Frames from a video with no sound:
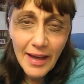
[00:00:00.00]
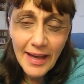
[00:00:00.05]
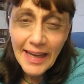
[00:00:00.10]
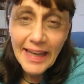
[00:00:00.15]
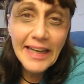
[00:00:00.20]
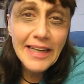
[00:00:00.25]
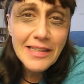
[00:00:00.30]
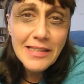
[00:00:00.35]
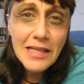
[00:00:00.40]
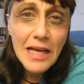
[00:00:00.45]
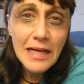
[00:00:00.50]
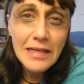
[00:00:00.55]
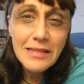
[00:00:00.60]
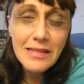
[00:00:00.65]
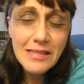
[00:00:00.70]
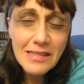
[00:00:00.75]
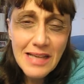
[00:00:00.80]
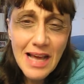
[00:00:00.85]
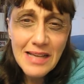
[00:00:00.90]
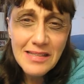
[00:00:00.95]
It is
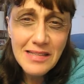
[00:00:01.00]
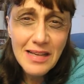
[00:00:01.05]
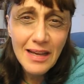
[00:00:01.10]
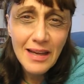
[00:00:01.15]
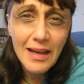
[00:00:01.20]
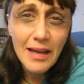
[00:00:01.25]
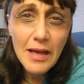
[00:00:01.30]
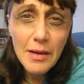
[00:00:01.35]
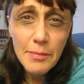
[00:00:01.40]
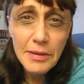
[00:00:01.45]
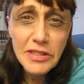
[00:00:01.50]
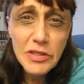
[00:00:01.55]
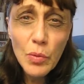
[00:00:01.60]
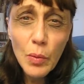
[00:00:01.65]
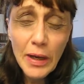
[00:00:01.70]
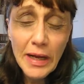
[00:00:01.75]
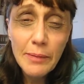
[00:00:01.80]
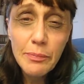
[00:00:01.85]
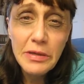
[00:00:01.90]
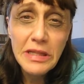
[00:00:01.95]
disgusting, but you
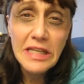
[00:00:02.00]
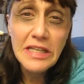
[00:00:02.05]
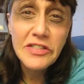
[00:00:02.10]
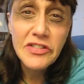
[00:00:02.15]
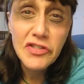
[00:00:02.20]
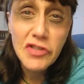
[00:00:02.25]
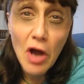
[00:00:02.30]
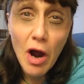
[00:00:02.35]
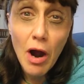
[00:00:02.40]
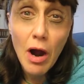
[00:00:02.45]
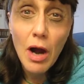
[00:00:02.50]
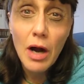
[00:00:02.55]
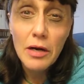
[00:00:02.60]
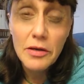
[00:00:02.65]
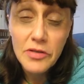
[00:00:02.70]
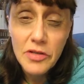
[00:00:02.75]
wake up with these dark,